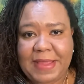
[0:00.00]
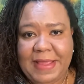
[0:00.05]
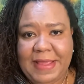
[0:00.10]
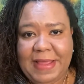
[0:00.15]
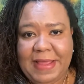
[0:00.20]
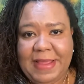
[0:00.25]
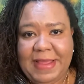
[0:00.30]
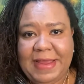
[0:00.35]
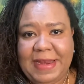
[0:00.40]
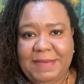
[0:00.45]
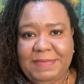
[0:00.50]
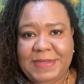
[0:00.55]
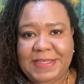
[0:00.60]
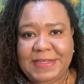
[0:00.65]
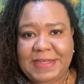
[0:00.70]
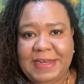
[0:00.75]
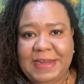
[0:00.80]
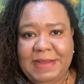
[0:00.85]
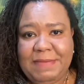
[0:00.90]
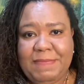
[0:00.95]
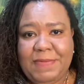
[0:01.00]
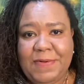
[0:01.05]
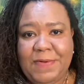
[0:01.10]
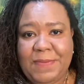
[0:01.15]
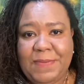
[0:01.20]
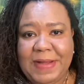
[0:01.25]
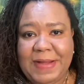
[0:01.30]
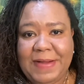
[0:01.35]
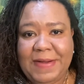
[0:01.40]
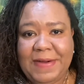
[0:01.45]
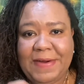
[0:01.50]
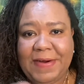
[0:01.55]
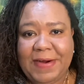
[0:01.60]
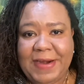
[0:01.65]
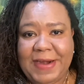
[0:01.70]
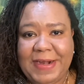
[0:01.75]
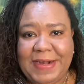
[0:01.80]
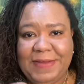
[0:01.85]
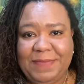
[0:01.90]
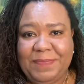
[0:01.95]
And I'm just going to pull one
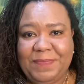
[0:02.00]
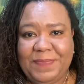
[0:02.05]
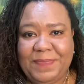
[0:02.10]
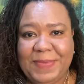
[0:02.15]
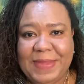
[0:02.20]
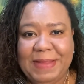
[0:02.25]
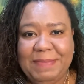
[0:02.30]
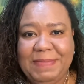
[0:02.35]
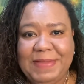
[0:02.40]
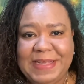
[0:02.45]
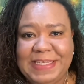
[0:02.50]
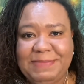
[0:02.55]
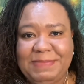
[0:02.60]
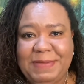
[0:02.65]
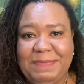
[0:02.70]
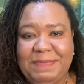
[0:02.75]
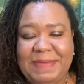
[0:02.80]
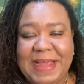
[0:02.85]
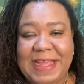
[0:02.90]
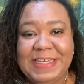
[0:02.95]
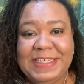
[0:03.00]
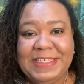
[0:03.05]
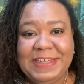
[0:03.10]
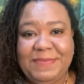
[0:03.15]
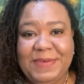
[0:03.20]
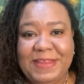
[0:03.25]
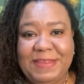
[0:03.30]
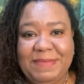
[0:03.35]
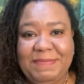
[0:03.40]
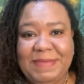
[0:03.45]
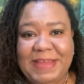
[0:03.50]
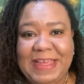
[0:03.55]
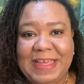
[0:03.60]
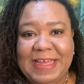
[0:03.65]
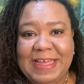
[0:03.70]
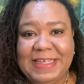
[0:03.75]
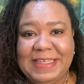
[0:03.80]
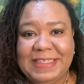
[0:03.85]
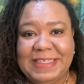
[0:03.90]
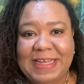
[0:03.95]
card. And please be patient with me
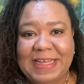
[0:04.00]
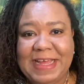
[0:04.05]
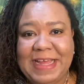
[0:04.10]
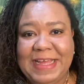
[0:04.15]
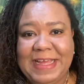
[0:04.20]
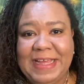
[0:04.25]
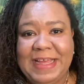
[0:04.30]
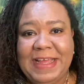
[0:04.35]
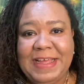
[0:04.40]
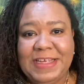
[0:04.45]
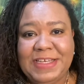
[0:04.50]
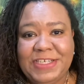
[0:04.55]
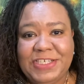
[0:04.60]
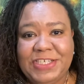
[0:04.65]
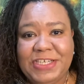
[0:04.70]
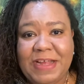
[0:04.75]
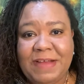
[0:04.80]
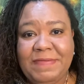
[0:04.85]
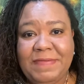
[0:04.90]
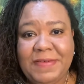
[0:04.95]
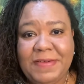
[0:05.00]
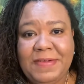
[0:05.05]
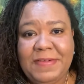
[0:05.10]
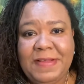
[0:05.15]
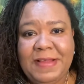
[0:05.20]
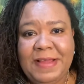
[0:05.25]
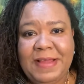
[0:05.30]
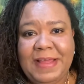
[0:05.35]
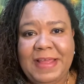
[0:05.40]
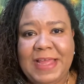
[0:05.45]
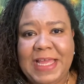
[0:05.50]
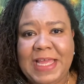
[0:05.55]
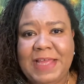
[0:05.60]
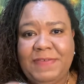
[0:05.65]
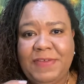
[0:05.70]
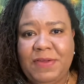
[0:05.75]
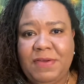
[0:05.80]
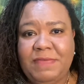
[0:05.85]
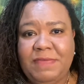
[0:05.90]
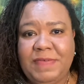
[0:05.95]
as I shuffle. If
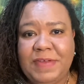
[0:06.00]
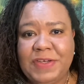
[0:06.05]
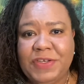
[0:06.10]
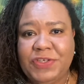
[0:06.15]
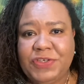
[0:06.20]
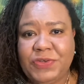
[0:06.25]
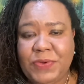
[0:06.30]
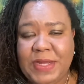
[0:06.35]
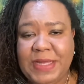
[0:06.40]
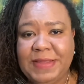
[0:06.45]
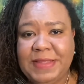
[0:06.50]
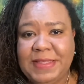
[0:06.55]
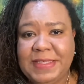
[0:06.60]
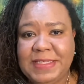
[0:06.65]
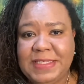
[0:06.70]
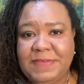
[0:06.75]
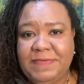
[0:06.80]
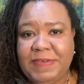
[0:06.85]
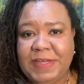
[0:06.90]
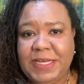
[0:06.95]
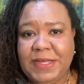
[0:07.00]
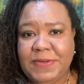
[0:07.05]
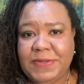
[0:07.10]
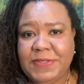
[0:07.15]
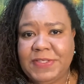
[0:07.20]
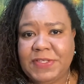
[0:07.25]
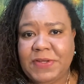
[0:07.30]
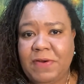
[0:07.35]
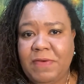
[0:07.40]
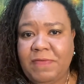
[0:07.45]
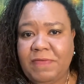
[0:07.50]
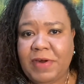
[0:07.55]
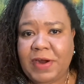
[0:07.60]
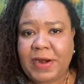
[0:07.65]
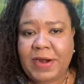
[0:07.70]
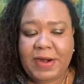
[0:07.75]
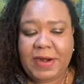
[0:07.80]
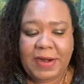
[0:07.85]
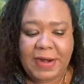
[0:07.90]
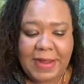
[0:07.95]
you have enjoyed this video so
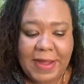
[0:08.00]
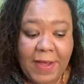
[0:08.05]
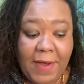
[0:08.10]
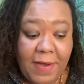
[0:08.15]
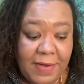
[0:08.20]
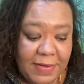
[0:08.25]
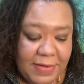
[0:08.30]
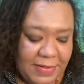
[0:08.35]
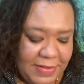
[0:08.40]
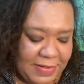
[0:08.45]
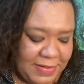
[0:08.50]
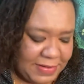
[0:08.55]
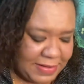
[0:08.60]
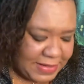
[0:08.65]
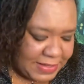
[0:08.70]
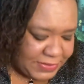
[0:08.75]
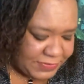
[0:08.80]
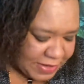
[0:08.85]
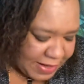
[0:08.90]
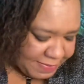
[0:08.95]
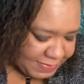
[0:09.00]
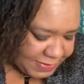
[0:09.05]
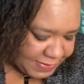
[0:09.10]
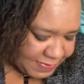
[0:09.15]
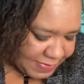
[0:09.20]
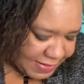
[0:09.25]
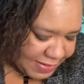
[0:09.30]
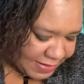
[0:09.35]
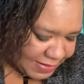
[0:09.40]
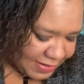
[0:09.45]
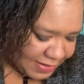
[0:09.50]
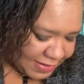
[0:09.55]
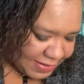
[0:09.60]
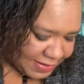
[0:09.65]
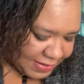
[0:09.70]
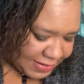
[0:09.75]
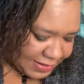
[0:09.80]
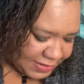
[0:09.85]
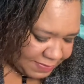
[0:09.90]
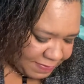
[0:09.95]
far, oh, I dropped one.
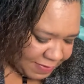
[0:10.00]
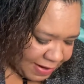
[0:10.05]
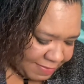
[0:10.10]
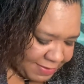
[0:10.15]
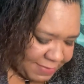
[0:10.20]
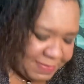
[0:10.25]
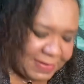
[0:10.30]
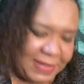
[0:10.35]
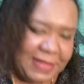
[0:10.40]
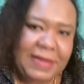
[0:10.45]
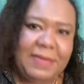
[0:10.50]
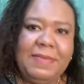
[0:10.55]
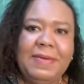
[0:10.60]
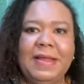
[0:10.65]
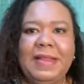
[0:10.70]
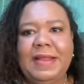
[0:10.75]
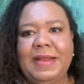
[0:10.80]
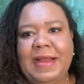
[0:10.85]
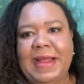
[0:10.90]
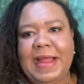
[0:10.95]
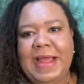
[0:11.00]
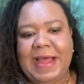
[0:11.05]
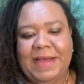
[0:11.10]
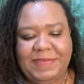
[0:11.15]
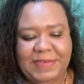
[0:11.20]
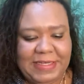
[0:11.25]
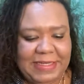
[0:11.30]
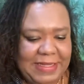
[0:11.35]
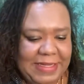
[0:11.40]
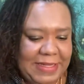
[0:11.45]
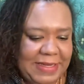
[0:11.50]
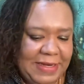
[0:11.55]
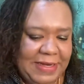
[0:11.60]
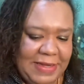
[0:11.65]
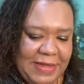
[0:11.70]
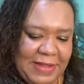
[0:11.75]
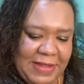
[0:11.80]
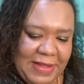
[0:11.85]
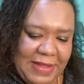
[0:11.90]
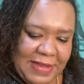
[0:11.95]
It's probably the one that I have to get.
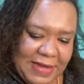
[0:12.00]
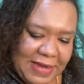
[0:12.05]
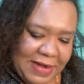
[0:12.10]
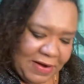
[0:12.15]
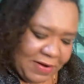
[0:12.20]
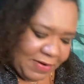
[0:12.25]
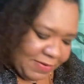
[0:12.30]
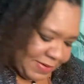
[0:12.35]
That always